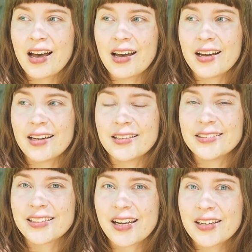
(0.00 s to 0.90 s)

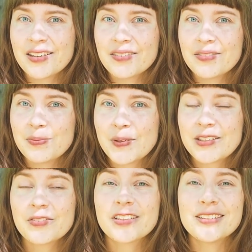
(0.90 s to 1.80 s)
and I've
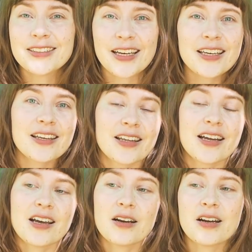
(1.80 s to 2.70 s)
been really liking
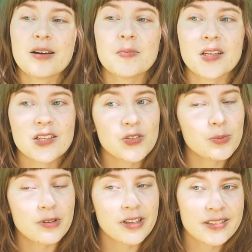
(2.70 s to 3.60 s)
that, and I'm like
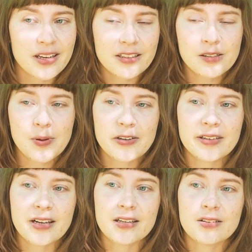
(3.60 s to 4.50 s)
super excited about it
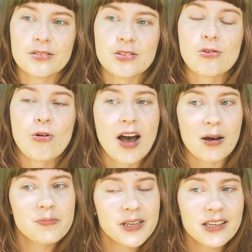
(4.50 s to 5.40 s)
and so
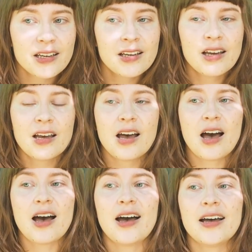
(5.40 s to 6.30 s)
happy.
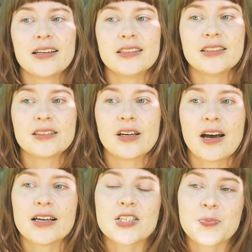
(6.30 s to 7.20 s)
And
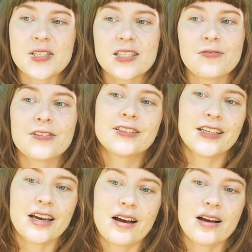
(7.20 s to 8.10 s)
I
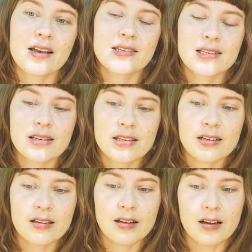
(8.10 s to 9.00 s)
specifically asked
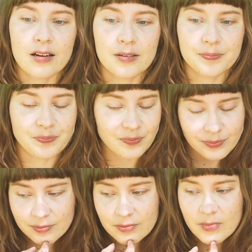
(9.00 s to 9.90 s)

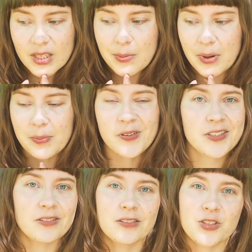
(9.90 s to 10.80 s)
my
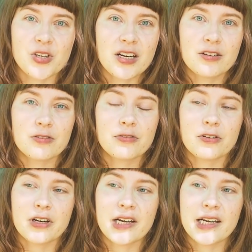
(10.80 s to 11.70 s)
personal trainer
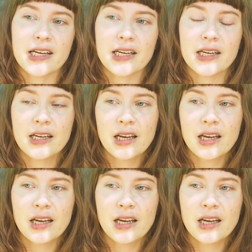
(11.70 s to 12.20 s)
for a